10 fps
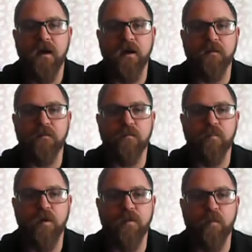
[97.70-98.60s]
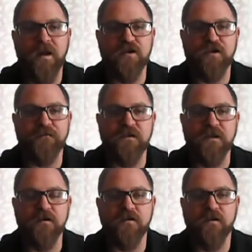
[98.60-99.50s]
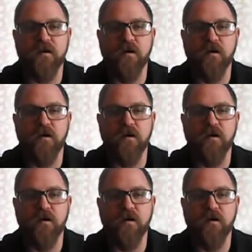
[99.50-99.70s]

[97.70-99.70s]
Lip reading: With weight shifting,